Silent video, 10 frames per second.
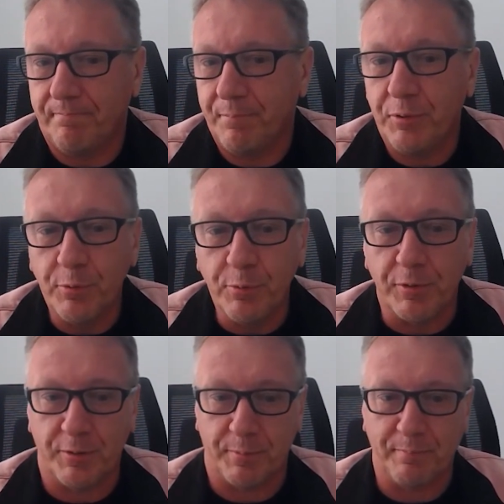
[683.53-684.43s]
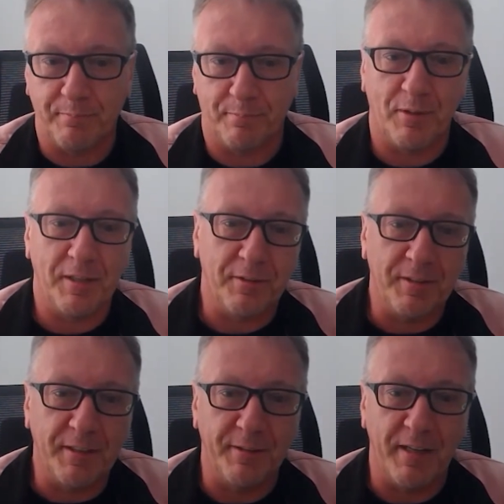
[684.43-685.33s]
puke rather
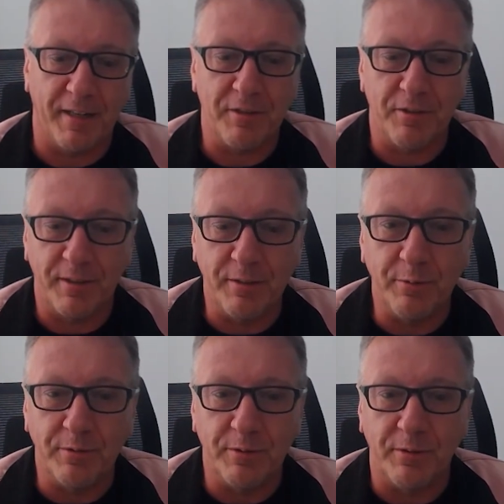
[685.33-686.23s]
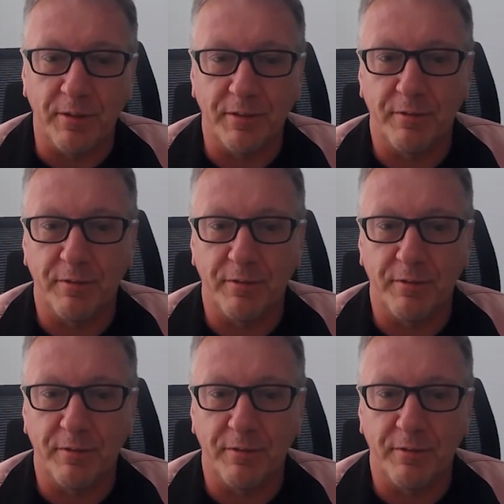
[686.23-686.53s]
than actually use the Rust